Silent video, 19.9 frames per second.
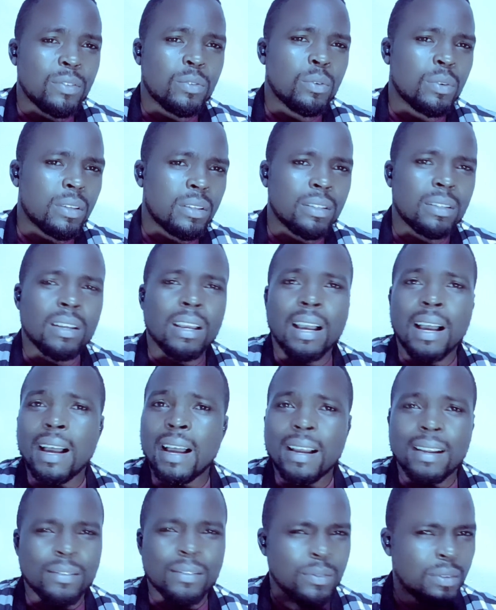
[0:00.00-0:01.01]
space,
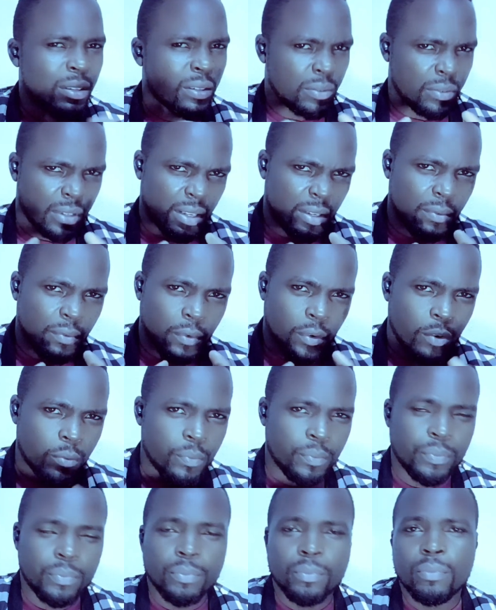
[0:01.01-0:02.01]
where to start
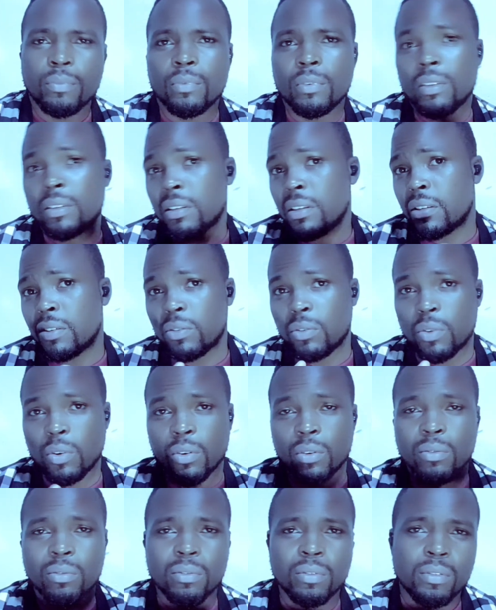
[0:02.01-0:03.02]
from.
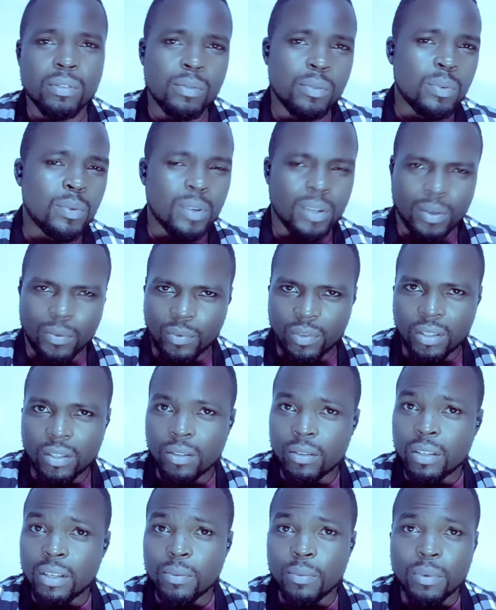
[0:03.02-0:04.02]
So do not just
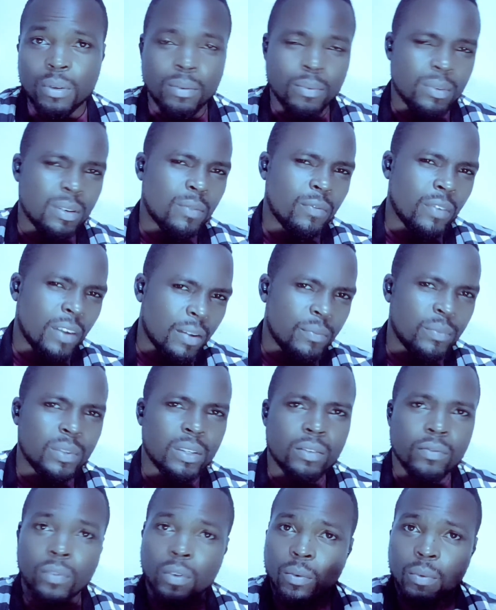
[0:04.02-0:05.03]
start a poultry
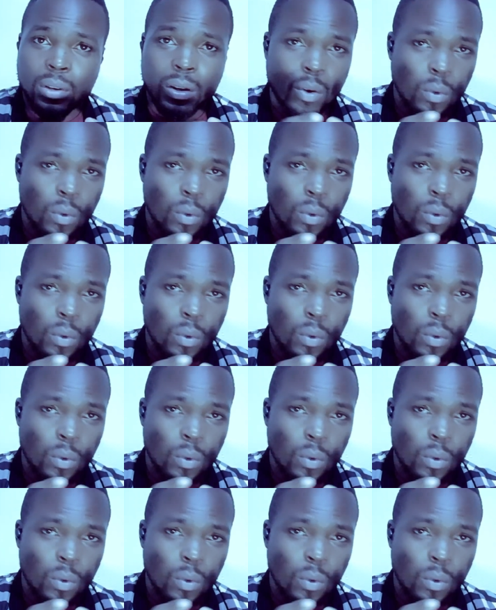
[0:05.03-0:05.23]
farming from